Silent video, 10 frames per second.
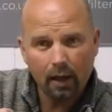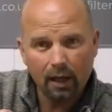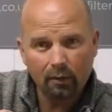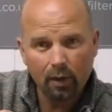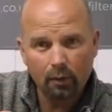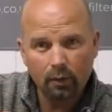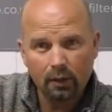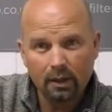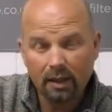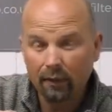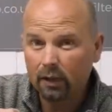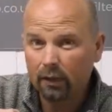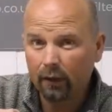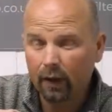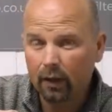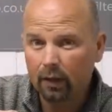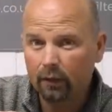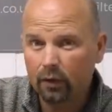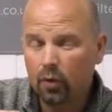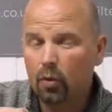anywhere between
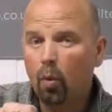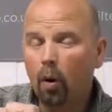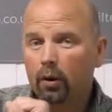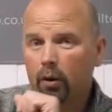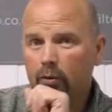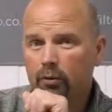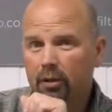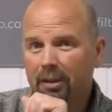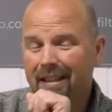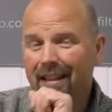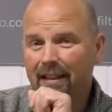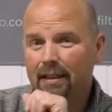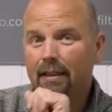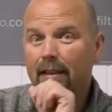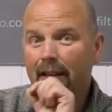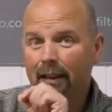75 to 190